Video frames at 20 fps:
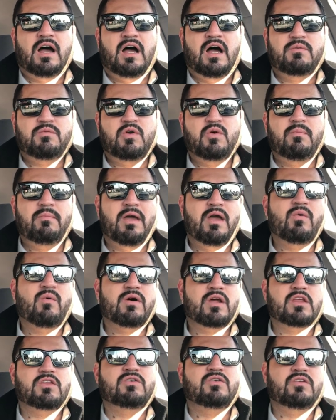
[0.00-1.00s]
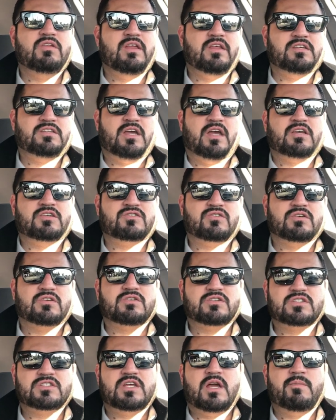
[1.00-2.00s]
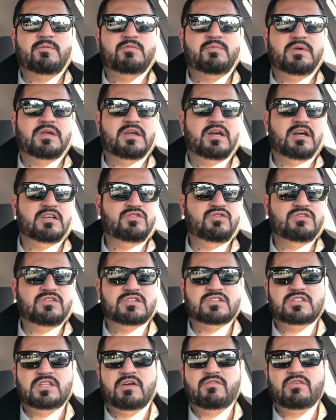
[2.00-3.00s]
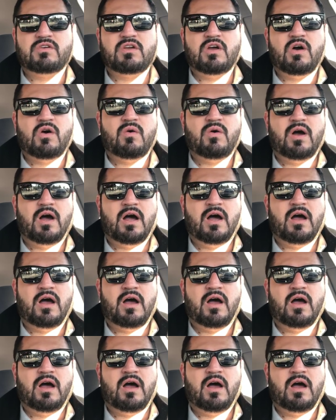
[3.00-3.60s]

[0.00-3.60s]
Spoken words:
you may want to do these extra little steps because you just never know.